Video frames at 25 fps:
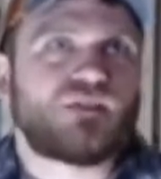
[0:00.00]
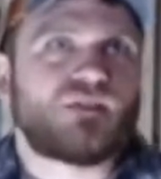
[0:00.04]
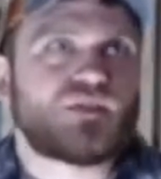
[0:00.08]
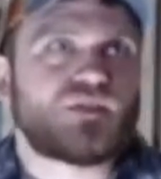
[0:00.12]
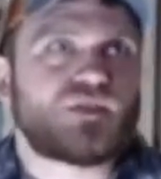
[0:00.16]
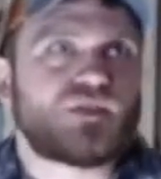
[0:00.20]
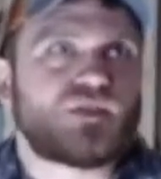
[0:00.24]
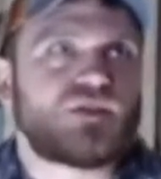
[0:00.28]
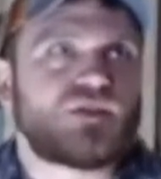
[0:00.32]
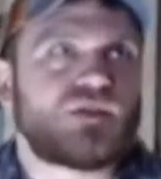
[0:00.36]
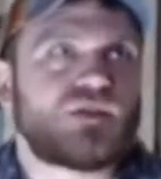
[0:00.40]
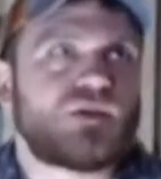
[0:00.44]

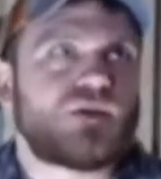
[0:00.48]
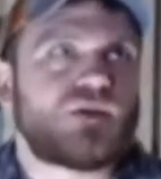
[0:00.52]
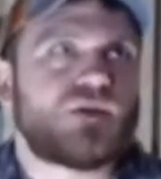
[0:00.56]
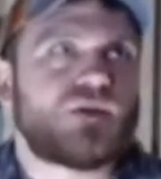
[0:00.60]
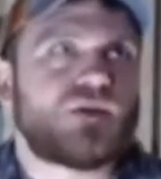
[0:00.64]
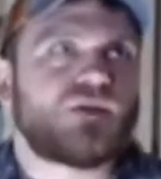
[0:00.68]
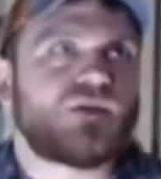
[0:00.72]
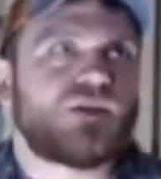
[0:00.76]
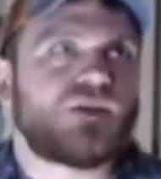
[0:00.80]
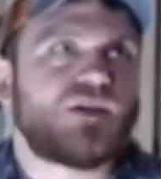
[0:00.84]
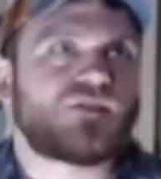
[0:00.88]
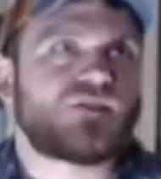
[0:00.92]

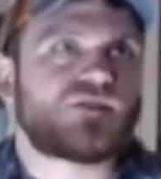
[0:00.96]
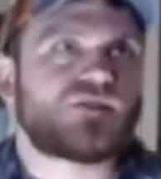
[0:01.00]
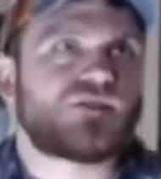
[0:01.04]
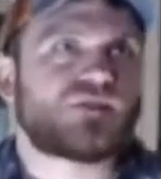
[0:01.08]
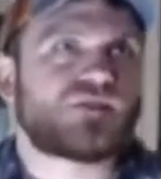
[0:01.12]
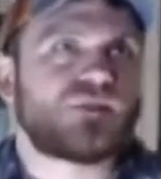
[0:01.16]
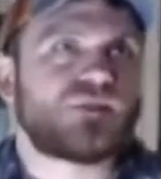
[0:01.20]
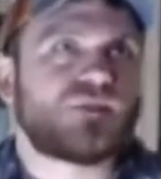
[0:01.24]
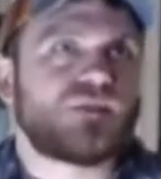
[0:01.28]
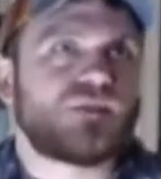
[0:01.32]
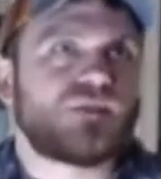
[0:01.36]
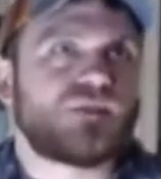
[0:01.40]

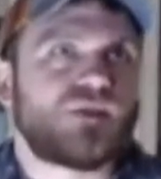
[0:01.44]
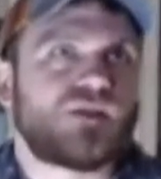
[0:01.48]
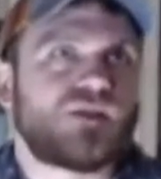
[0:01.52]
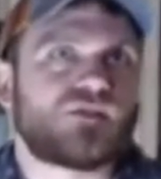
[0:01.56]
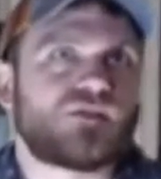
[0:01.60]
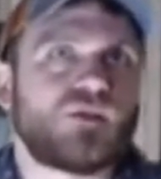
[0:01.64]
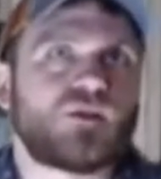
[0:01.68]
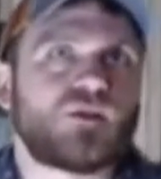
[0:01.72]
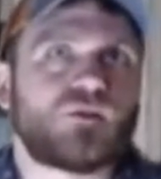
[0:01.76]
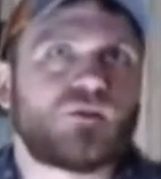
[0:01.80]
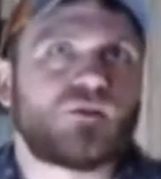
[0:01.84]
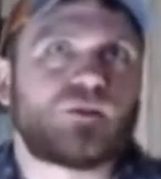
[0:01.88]
It's a
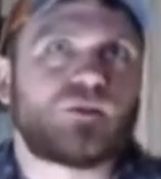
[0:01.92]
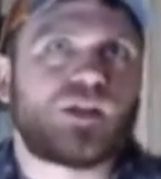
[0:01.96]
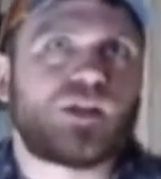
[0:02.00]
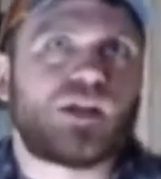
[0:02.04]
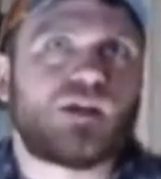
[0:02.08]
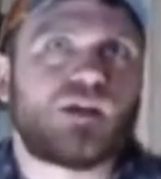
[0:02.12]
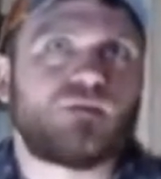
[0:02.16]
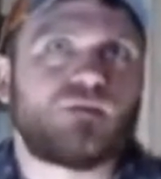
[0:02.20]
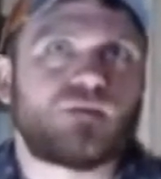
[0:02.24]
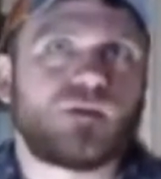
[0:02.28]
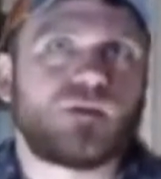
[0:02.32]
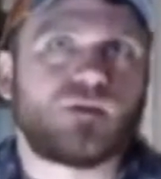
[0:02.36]
little bit
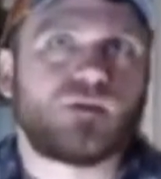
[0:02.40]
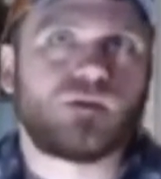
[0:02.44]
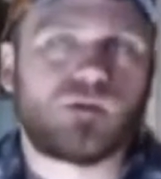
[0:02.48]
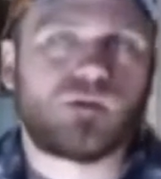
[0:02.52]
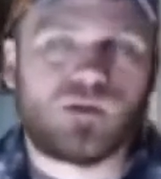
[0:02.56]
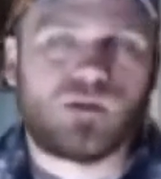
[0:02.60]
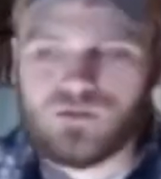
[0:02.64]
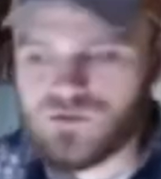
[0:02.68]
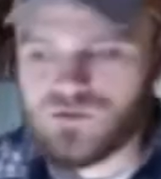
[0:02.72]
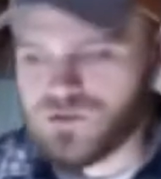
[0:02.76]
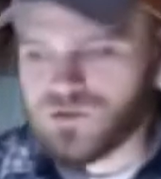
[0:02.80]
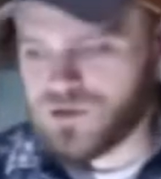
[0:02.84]
heavier
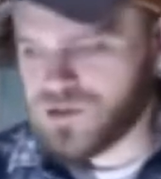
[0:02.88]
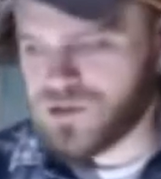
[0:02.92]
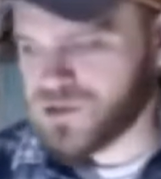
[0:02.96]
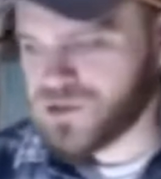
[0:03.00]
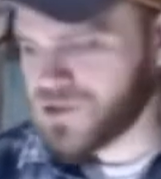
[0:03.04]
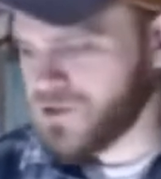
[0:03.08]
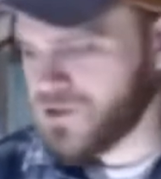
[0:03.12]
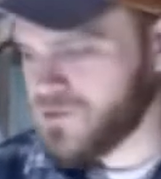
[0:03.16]
than traditional